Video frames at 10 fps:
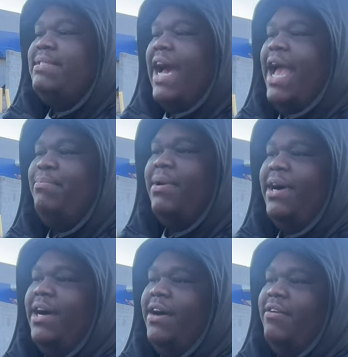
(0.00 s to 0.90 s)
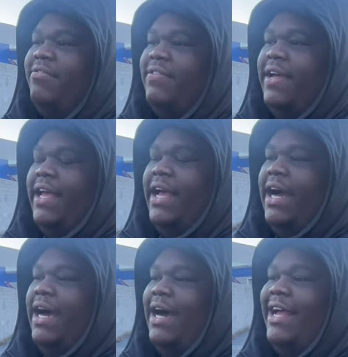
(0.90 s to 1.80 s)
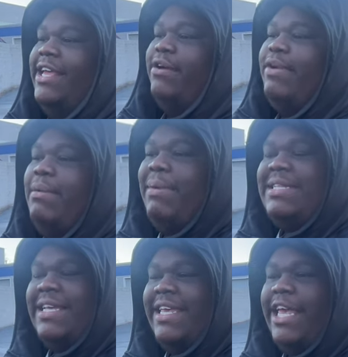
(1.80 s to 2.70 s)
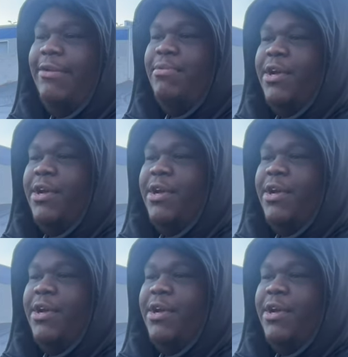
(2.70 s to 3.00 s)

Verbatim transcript: type of uh, equipment to keep your